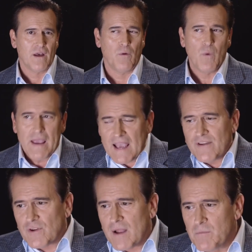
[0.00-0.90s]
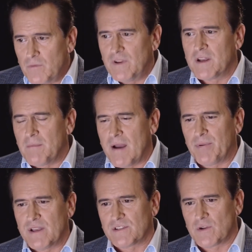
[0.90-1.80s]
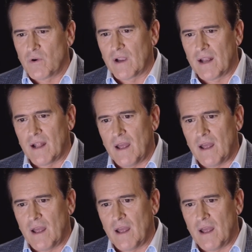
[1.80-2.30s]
A week after I moved into my place in Oregon,